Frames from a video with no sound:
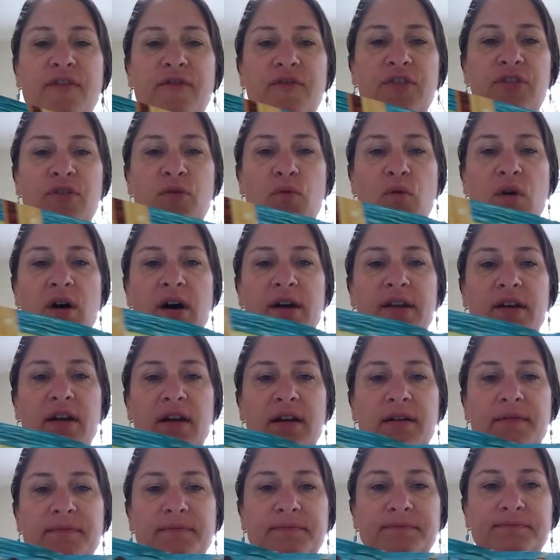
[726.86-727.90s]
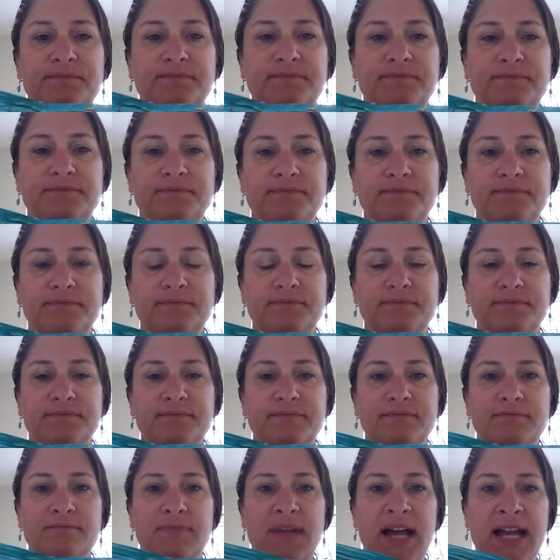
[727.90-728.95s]
for the water.
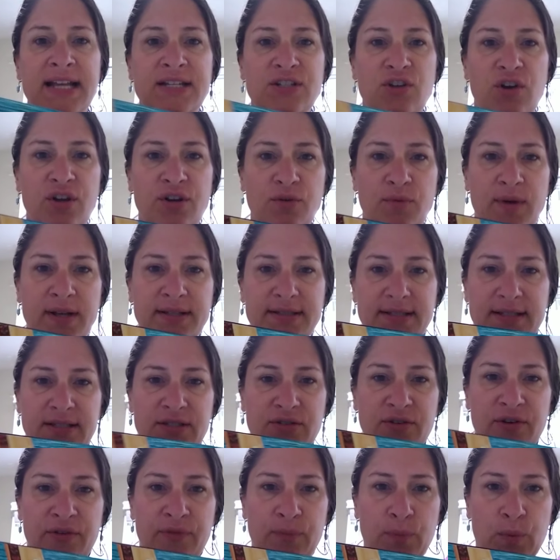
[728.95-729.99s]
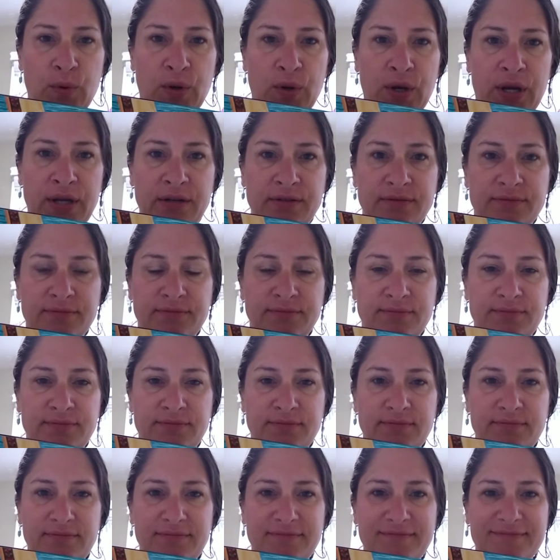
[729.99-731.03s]
My daughter wants a surfboard.
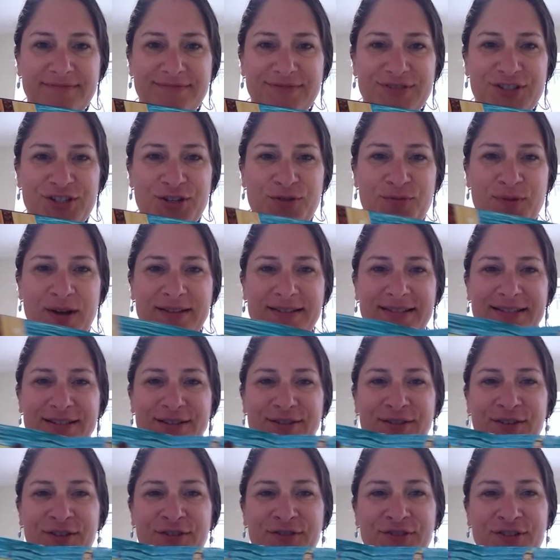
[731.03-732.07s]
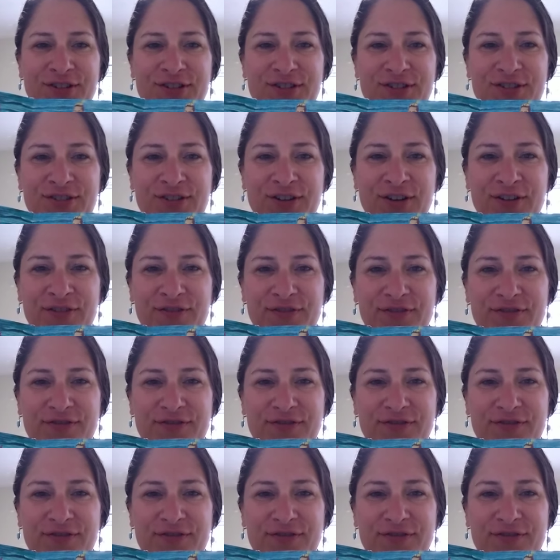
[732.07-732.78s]
She wants to learn to surf.